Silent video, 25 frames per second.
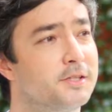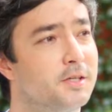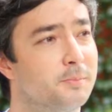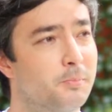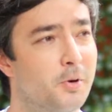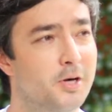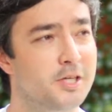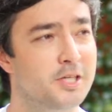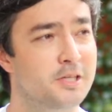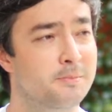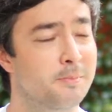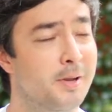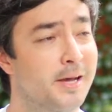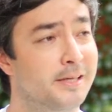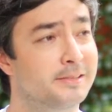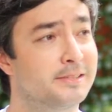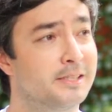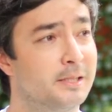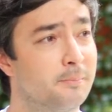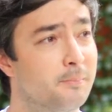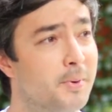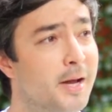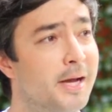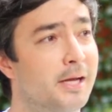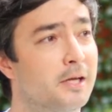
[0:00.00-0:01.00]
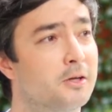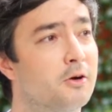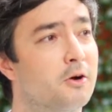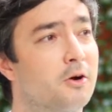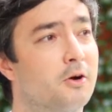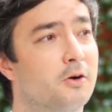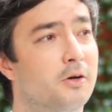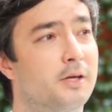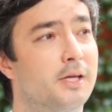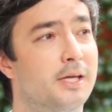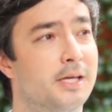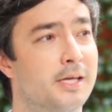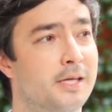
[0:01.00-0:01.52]
So Precious Plastic
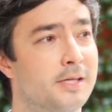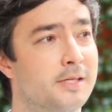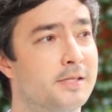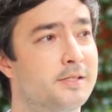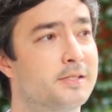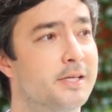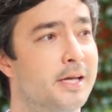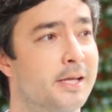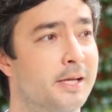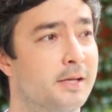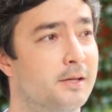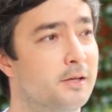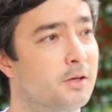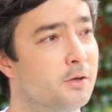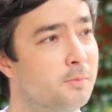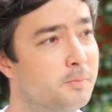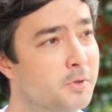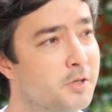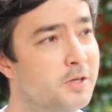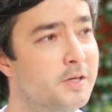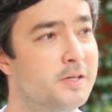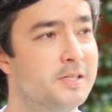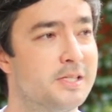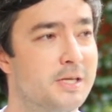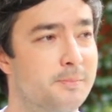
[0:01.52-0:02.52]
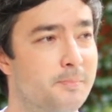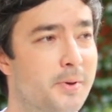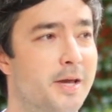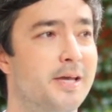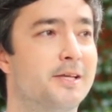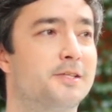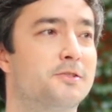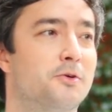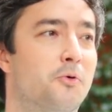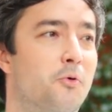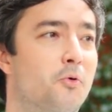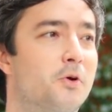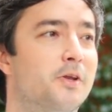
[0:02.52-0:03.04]
Bangkok is a
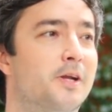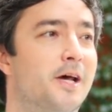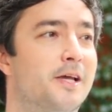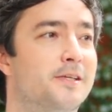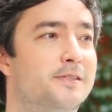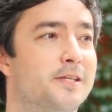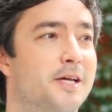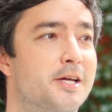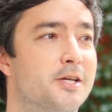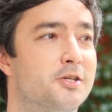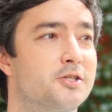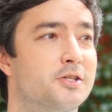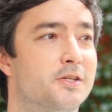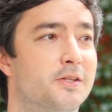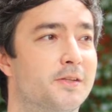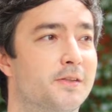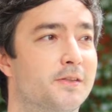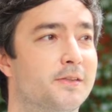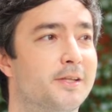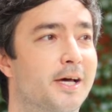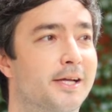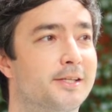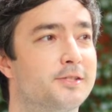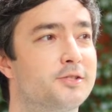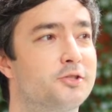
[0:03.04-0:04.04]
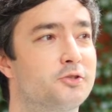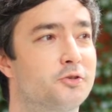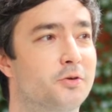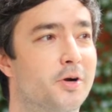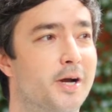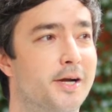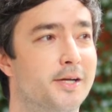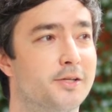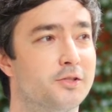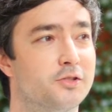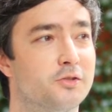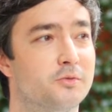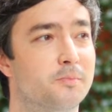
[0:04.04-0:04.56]
community-based organization that's
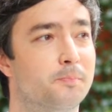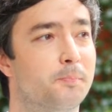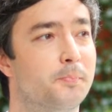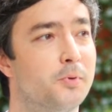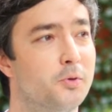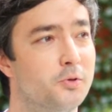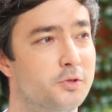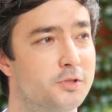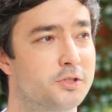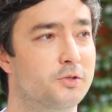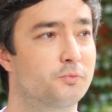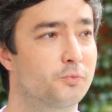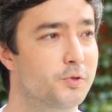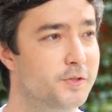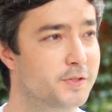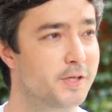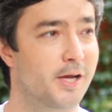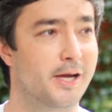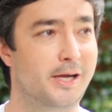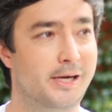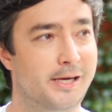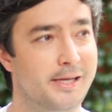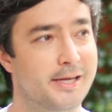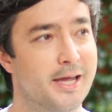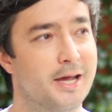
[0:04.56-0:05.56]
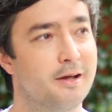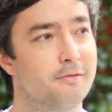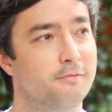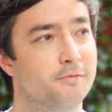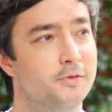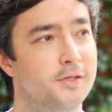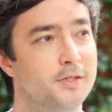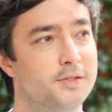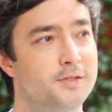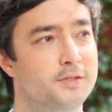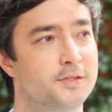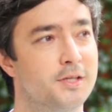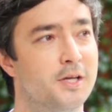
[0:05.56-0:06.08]
trying to boost recycling
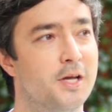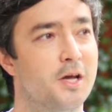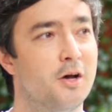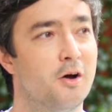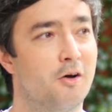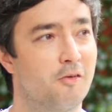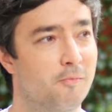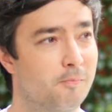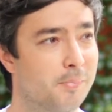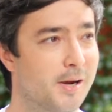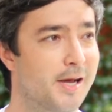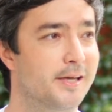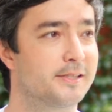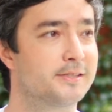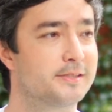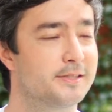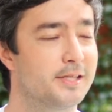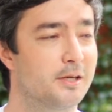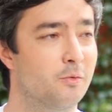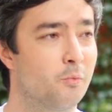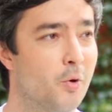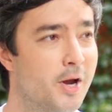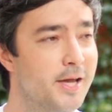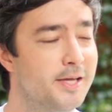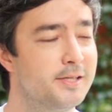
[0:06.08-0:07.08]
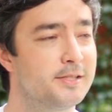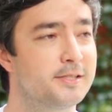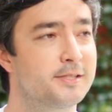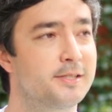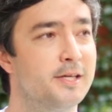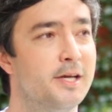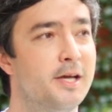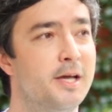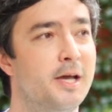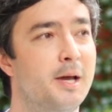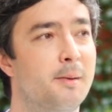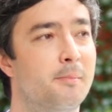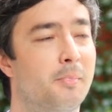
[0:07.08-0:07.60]
efforts of plastic waste,
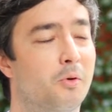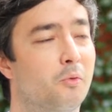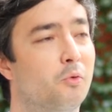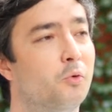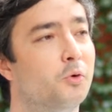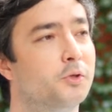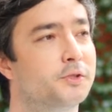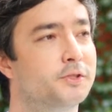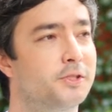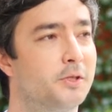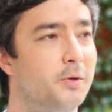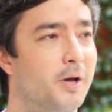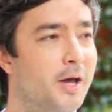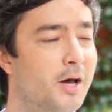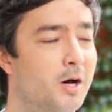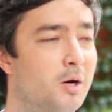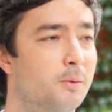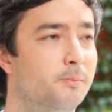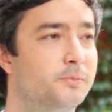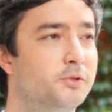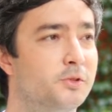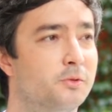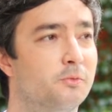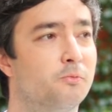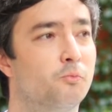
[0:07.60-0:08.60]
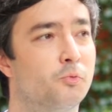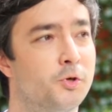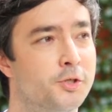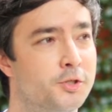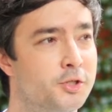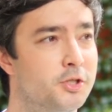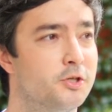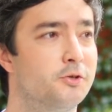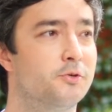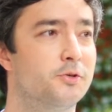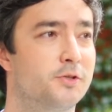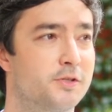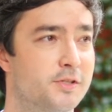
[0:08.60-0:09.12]
but also help to
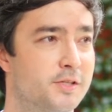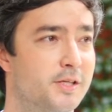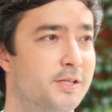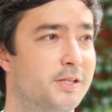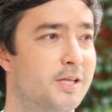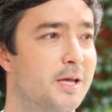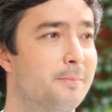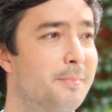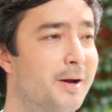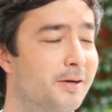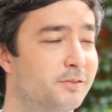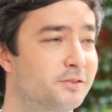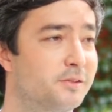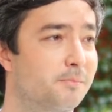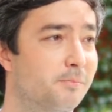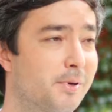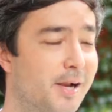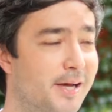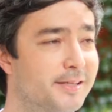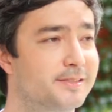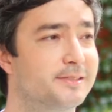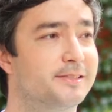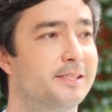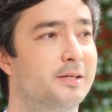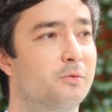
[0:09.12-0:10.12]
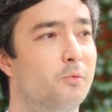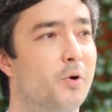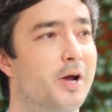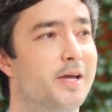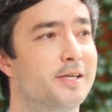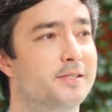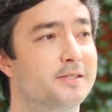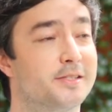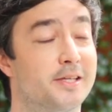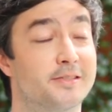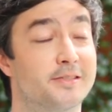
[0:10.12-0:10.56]
reduce the amount of plastic waste